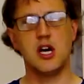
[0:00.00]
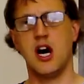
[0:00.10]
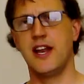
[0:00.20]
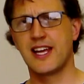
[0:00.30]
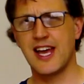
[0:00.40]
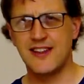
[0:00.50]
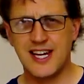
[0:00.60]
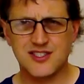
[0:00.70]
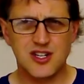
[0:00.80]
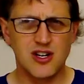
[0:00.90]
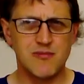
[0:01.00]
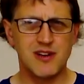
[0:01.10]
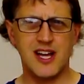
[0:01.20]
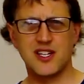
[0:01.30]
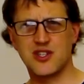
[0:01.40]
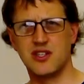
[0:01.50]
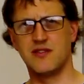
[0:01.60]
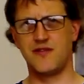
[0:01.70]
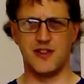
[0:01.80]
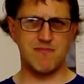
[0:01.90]
And again, that's a combination
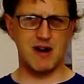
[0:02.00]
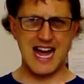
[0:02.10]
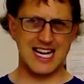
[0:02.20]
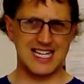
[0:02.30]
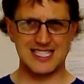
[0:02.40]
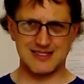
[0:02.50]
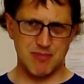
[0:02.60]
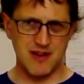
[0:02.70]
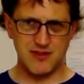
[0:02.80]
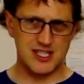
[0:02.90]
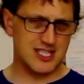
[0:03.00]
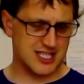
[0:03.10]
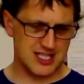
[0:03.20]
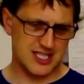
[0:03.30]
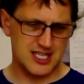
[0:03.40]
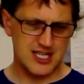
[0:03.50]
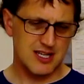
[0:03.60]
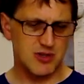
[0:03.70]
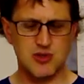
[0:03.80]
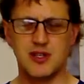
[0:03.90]
of the back pivot
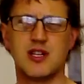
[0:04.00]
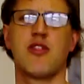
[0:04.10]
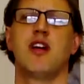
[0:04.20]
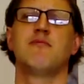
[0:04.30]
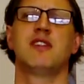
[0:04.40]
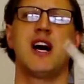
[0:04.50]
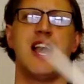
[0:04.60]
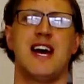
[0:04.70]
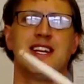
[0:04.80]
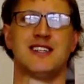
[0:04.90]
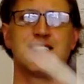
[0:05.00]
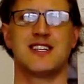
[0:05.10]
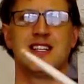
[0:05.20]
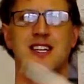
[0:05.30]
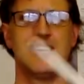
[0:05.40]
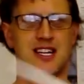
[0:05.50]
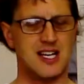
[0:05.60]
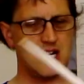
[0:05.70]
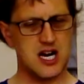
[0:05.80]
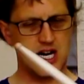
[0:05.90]
between the thumb and the hand,
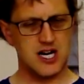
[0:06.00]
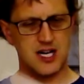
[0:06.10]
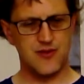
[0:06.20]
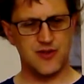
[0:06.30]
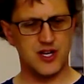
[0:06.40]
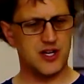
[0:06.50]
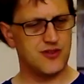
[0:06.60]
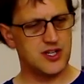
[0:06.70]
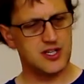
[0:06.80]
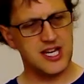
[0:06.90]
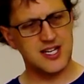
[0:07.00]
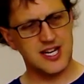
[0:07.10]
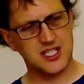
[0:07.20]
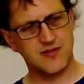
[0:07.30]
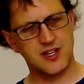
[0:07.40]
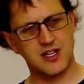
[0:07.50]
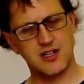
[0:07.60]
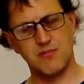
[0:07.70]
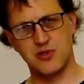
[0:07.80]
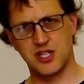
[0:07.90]
the index finger
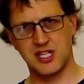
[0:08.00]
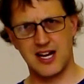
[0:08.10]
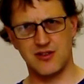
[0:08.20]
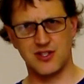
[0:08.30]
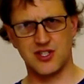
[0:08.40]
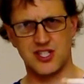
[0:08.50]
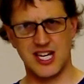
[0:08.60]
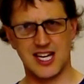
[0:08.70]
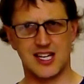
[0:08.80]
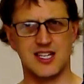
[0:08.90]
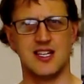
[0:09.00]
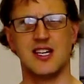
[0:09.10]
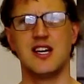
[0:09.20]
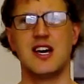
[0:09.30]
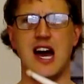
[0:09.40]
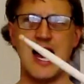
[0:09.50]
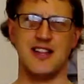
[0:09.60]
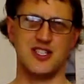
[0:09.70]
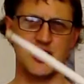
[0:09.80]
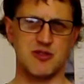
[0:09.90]
pushing down on the stick,
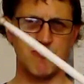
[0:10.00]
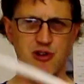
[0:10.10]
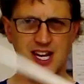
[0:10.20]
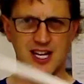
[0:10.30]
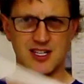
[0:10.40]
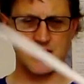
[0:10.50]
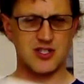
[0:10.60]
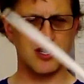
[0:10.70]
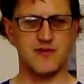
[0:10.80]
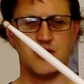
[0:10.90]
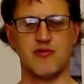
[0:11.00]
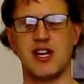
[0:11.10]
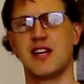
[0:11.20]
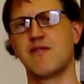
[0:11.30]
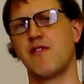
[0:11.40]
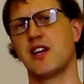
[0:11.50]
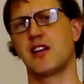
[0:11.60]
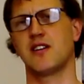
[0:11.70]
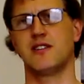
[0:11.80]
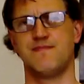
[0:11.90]
and the springiness of the ring
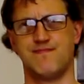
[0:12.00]
finger.